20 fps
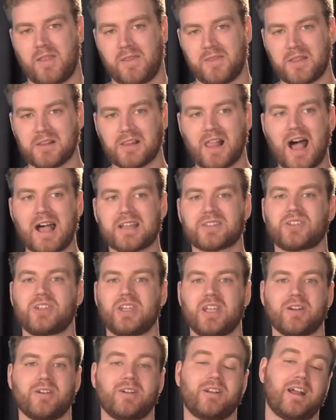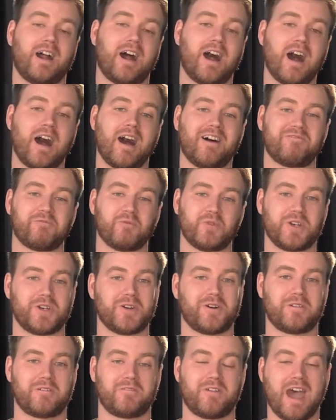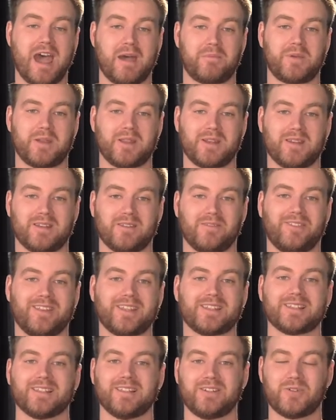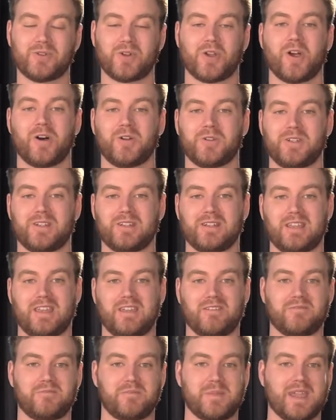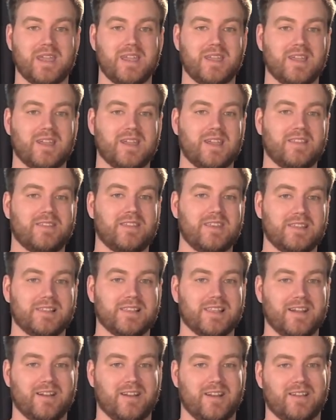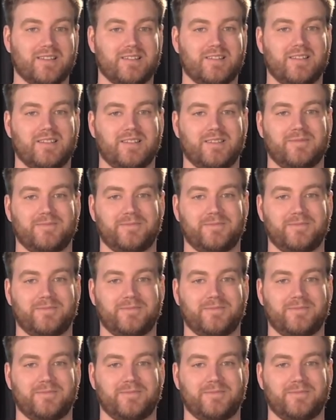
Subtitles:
The last year and a half would not have happened if this little girl didn't give me these lyrics.